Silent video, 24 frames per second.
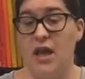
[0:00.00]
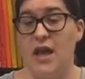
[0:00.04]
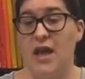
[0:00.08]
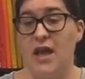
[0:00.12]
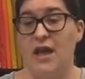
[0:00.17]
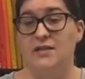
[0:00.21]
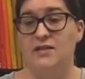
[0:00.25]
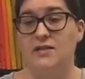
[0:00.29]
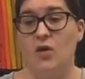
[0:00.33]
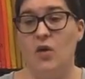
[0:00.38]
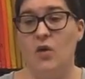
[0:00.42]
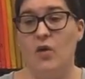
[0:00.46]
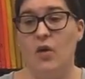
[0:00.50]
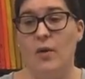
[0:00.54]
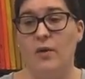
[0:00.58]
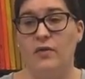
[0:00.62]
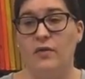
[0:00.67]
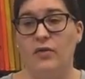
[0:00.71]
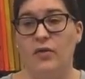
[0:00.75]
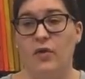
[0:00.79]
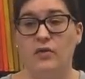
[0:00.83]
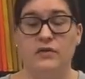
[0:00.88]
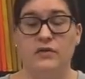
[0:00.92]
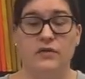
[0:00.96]
So
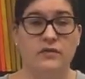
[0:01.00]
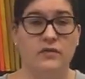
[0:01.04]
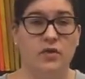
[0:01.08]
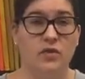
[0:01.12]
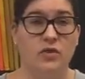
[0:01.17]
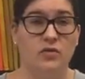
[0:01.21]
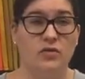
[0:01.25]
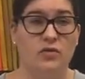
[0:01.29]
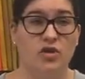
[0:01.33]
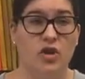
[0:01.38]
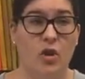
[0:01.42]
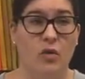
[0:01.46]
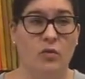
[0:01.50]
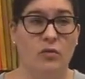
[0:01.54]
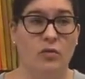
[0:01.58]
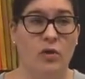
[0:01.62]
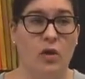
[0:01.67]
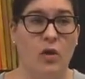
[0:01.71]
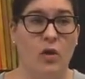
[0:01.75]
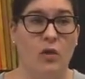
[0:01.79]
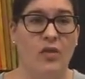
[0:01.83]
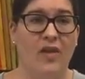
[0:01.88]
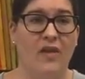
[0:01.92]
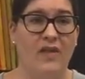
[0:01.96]
those of you who don't
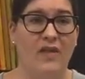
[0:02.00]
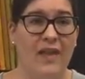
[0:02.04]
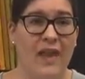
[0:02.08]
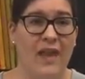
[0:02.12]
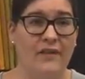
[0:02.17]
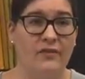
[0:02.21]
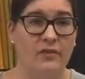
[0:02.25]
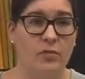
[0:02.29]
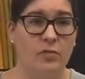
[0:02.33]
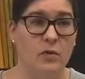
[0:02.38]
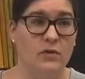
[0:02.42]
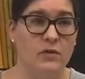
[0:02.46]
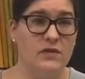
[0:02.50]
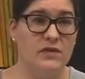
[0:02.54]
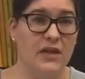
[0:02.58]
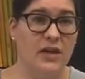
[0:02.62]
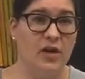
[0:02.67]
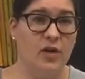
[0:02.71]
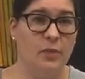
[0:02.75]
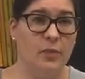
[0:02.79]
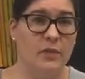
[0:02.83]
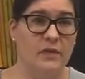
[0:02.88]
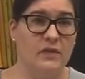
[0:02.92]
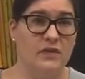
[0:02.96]
know, the leftmost needle
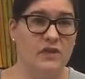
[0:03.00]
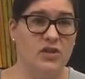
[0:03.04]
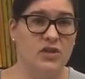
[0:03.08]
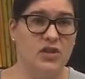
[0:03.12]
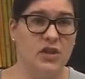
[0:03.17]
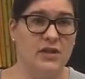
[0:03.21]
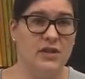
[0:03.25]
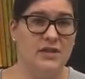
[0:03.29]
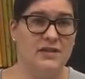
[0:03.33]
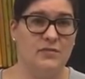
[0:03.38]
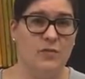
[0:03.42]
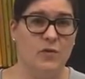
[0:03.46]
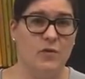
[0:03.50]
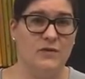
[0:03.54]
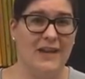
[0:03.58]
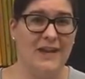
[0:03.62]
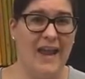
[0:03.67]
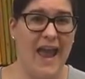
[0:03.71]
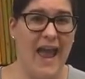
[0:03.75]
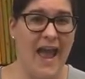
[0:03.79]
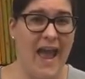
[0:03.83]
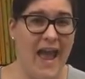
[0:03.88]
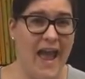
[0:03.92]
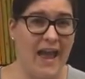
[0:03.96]
position is the most
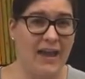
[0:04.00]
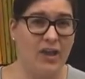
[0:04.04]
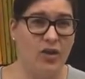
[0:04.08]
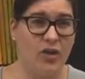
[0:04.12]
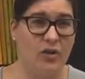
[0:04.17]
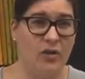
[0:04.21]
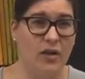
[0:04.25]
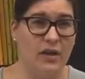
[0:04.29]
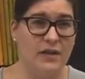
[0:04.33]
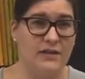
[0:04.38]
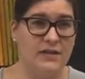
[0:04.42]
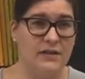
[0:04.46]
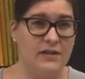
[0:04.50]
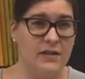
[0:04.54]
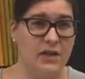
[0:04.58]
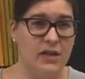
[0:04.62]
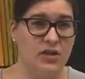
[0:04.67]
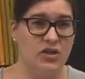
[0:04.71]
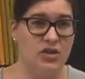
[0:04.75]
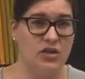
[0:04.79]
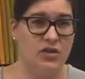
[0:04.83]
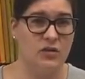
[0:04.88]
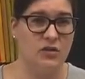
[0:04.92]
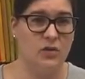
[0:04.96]
accurate
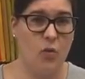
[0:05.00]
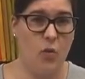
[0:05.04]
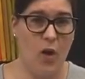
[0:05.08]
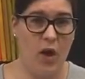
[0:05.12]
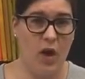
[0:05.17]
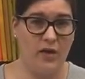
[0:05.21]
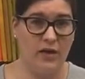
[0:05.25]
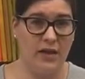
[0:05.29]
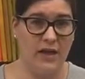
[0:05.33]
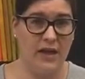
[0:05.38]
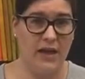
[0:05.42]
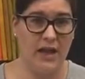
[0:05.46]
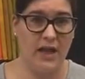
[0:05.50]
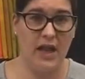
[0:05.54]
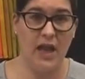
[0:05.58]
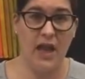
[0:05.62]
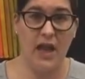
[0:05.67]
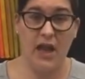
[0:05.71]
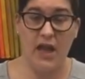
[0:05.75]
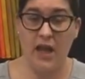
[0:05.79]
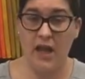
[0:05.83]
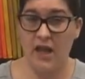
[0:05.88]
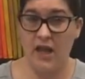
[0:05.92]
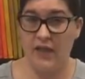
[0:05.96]
stitch quality
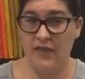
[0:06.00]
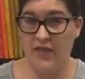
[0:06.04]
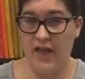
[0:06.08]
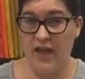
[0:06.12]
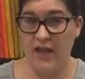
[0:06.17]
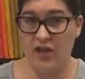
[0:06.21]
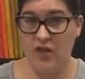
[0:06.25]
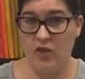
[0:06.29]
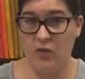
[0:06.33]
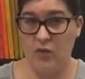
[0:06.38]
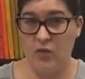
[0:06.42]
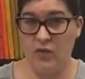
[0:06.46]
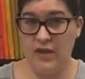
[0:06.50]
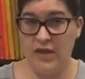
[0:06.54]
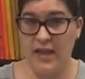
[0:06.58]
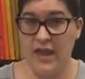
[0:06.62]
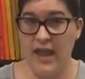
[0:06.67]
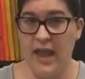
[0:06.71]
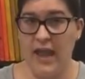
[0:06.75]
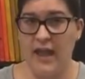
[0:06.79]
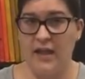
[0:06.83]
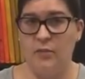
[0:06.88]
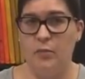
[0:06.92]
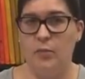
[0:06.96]
that you will get.
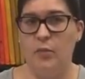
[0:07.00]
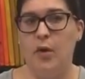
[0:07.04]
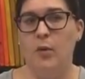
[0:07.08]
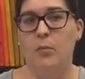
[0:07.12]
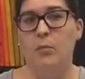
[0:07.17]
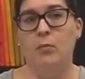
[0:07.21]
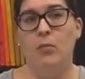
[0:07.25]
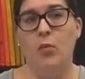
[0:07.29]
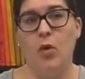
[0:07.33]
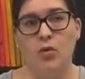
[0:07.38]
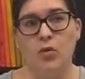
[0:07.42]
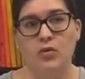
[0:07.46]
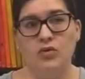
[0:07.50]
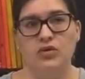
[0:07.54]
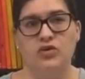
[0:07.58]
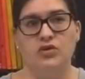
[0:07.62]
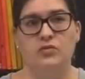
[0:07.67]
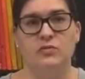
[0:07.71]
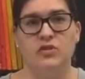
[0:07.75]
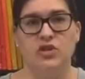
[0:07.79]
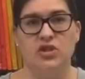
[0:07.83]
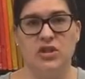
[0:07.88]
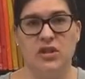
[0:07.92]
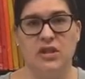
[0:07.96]
But most
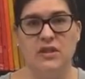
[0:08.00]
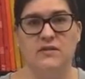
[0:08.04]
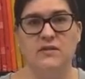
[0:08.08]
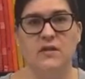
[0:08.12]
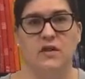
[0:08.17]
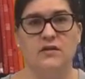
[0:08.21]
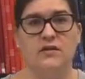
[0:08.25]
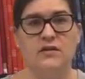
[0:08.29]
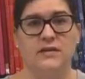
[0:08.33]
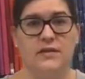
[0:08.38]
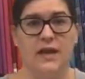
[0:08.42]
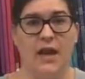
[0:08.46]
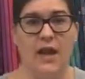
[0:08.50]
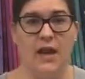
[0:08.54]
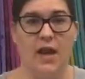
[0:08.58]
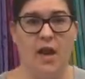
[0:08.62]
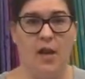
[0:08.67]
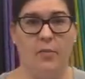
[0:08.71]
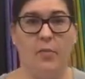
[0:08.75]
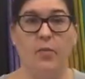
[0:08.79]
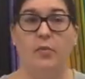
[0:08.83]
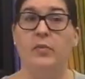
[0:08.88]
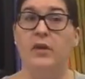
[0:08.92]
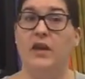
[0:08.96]
machines are set up
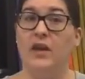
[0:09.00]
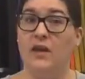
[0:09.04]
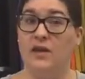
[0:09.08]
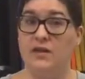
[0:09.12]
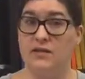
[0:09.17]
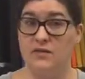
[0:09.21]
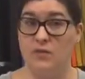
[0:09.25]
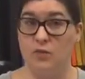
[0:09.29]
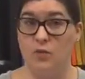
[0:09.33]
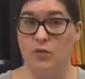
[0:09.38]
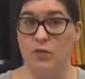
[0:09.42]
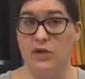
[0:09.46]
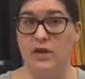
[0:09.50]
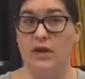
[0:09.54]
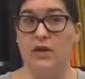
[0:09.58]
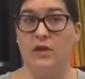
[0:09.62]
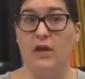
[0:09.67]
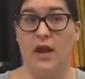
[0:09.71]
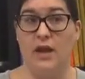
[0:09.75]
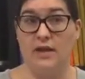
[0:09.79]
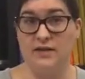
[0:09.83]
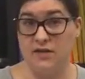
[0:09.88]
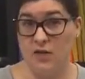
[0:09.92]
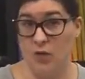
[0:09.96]
because we
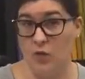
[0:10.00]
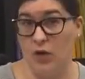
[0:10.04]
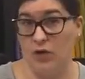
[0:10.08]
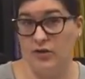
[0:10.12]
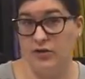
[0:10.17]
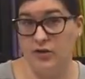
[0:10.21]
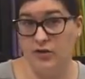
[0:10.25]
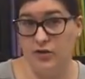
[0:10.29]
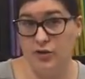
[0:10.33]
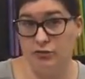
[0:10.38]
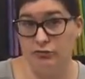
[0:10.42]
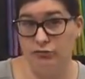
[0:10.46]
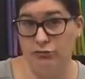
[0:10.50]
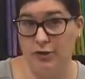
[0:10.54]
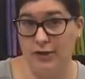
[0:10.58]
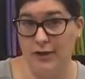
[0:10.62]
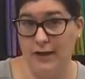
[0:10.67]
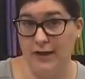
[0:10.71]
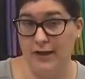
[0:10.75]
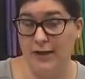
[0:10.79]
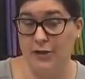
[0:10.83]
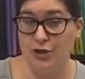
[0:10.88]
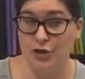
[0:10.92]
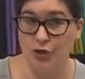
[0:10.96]
as quilters really
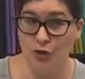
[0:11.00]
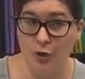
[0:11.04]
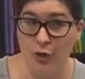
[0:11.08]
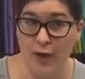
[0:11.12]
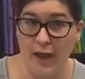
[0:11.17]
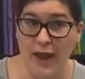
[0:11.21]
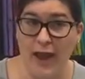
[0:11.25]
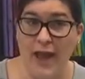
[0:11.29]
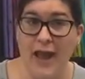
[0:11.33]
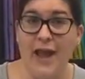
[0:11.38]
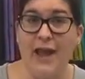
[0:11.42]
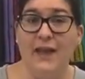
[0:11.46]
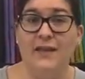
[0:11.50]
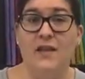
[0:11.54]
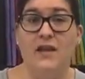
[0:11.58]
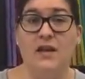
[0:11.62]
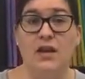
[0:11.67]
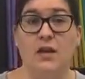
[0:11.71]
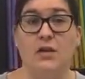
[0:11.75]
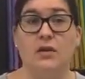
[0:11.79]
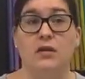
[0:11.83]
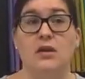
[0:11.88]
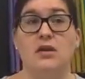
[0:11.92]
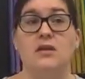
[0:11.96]
enjoy the
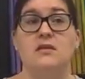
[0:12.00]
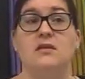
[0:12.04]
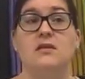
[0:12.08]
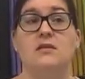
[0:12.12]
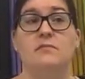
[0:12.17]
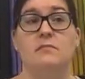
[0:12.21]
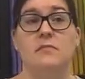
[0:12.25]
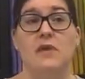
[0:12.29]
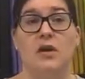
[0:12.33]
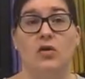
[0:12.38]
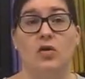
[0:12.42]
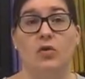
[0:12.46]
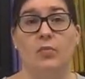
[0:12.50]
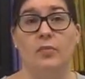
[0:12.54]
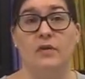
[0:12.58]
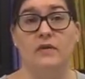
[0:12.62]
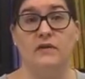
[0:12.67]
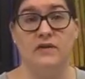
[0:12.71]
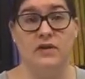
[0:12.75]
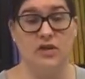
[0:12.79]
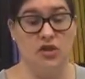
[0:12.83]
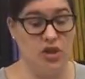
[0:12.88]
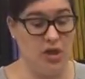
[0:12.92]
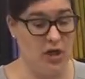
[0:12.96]
needle in the middle
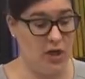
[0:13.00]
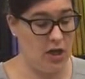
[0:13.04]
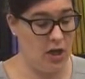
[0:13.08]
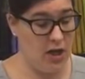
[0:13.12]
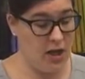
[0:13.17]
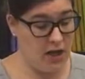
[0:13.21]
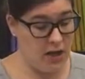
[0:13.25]
position.